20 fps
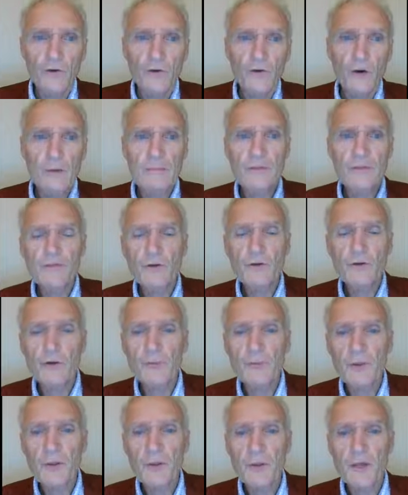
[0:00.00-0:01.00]
In terms of
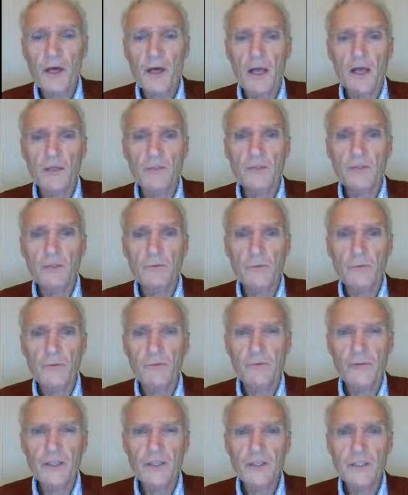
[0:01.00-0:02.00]
neuropathology,
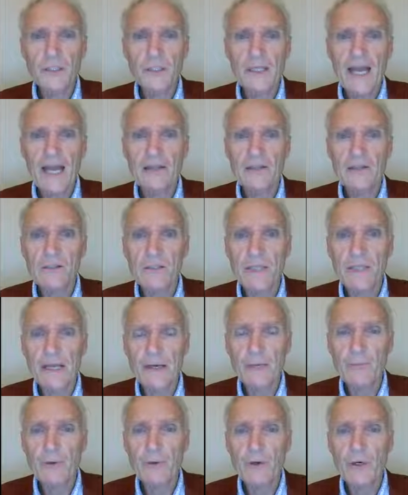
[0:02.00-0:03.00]
we've recently had the
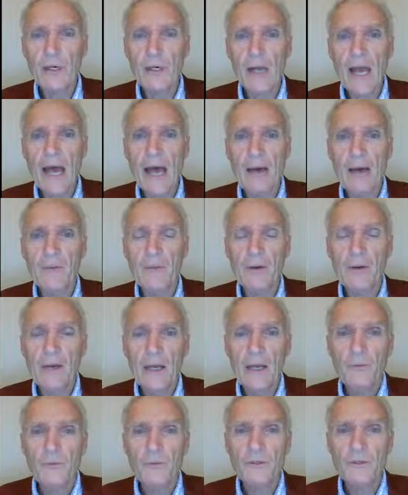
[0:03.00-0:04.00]
Zetterberg lab,
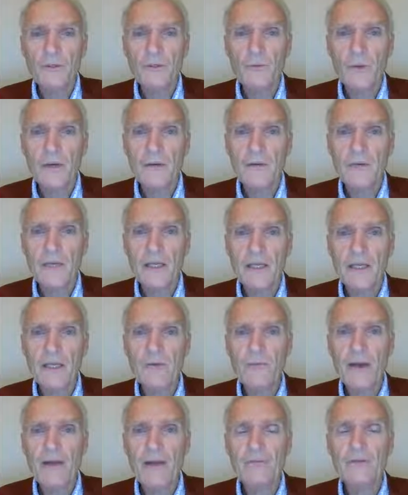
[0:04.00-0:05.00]
which is one of the
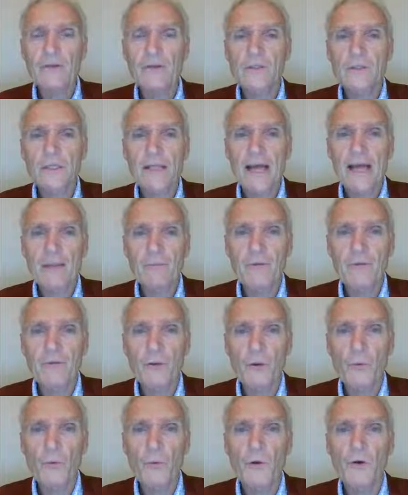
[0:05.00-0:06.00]
key reference labs
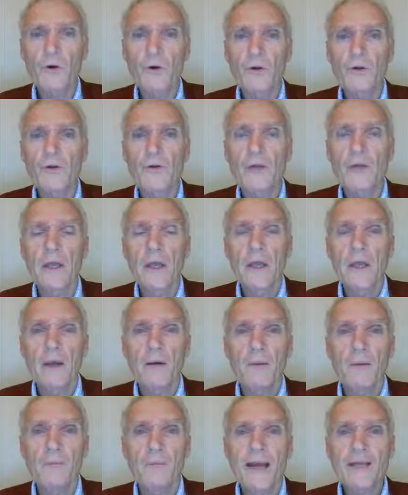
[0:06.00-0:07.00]
in the world,
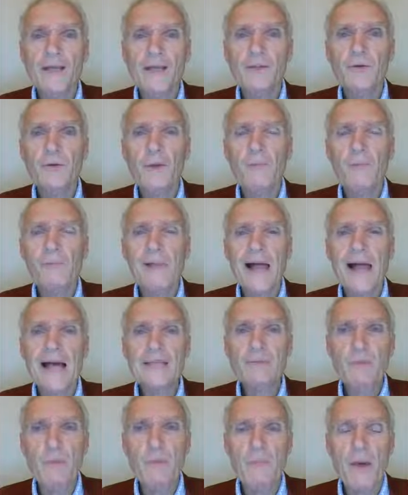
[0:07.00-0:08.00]
measure the
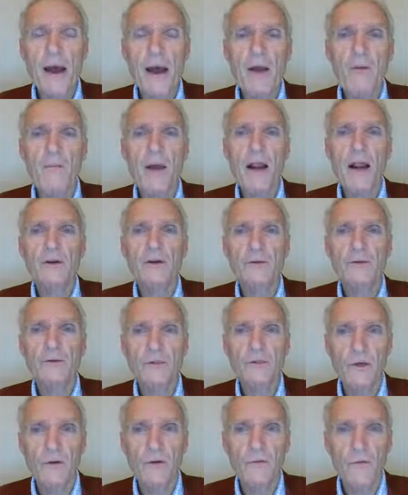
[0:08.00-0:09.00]
plasma
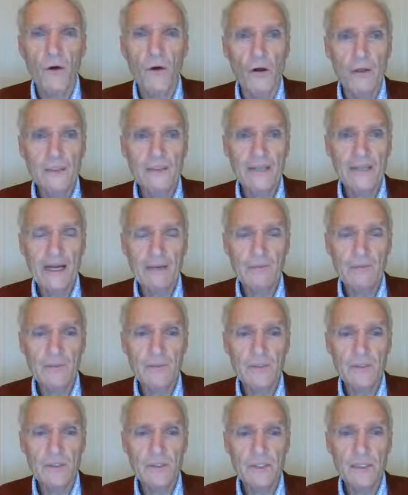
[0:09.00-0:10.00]
biomarkers of
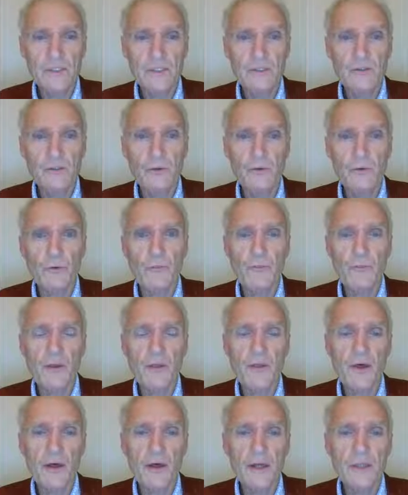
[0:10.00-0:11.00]
Alzheimer's disease
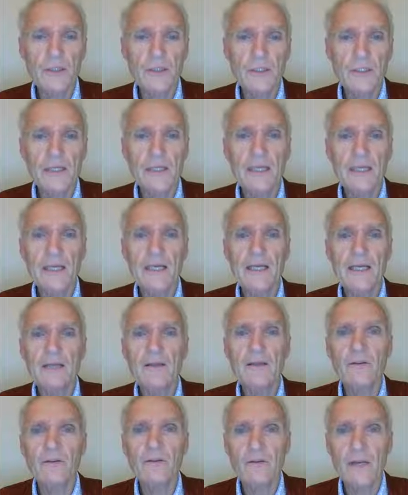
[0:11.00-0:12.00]
neuropathology
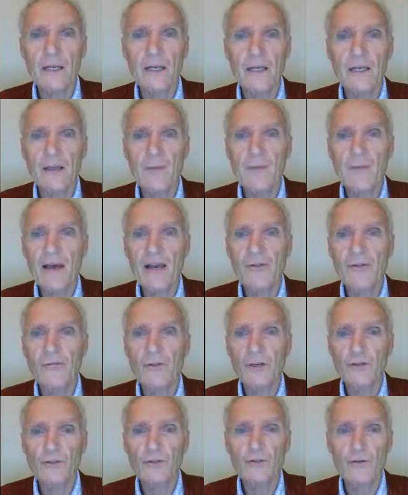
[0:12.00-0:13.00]
in this study, the
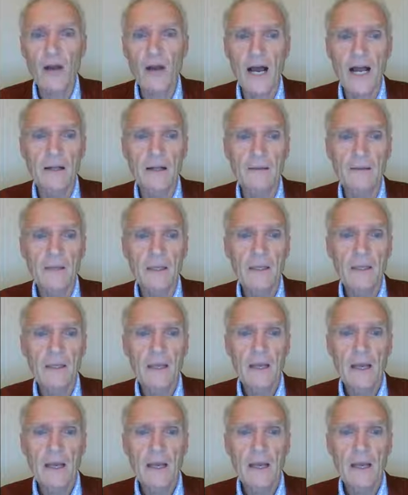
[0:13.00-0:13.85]
Benefic trial.